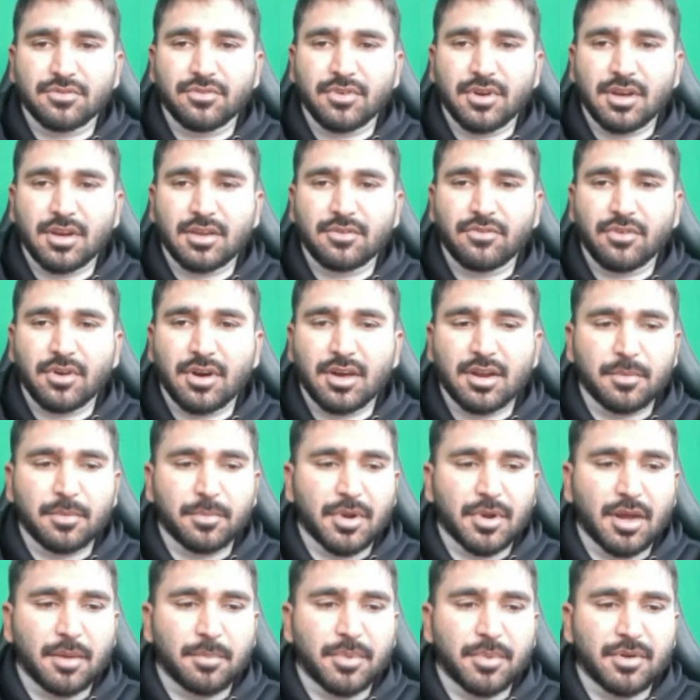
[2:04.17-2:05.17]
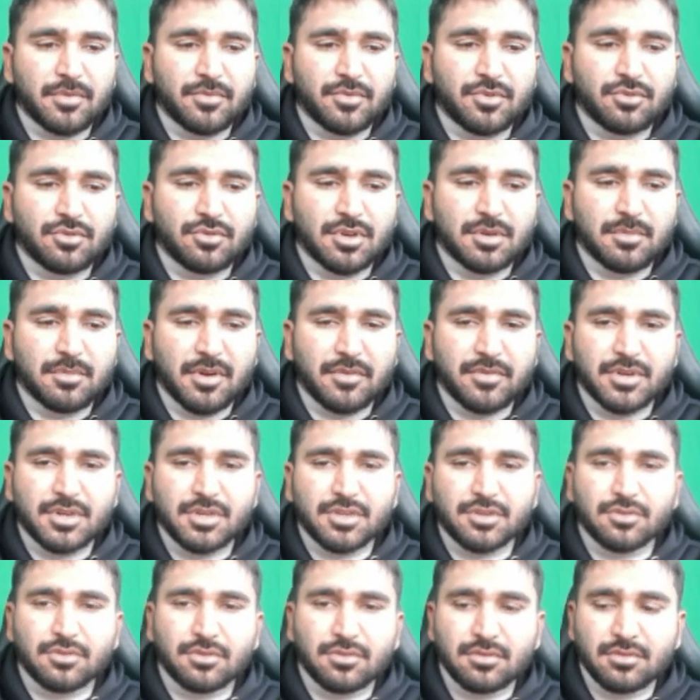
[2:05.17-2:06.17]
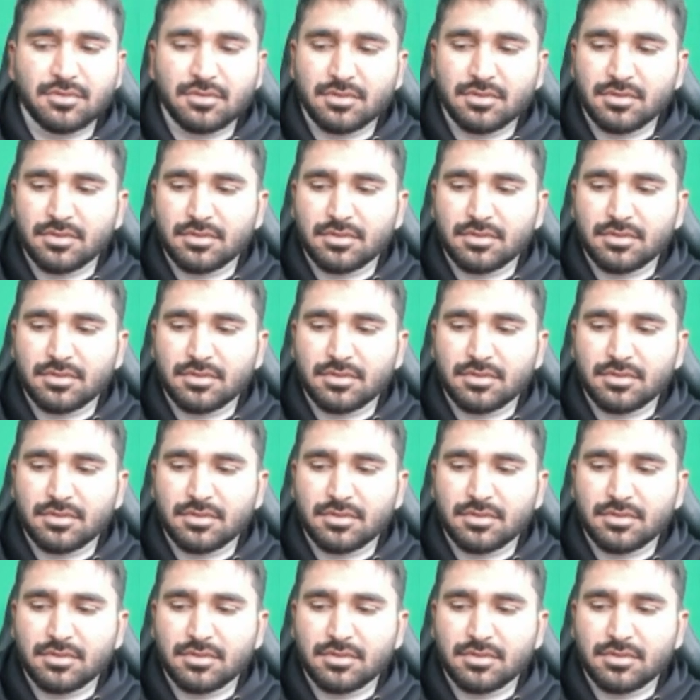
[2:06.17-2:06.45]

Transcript: file for a proper view in my video.